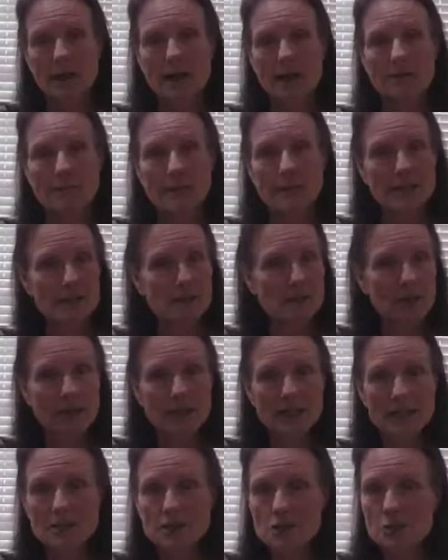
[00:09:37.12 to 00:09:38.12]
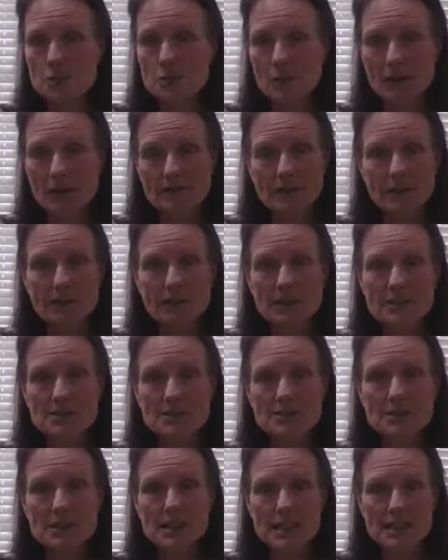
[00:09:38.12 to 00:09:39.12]
I'm here. I can do private
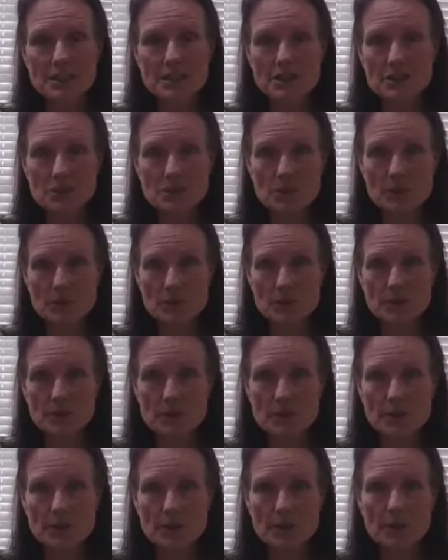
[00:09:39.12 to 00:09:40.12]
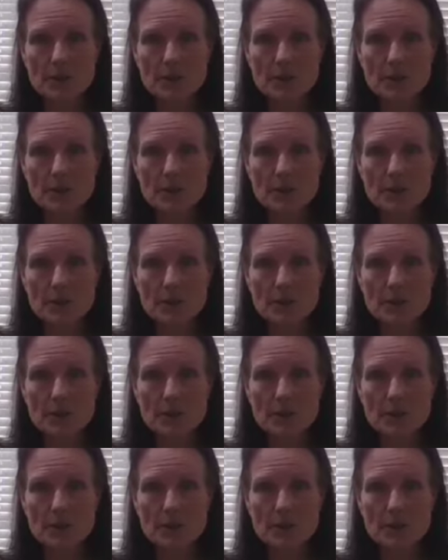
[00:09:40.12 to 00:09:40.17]
consultations with you.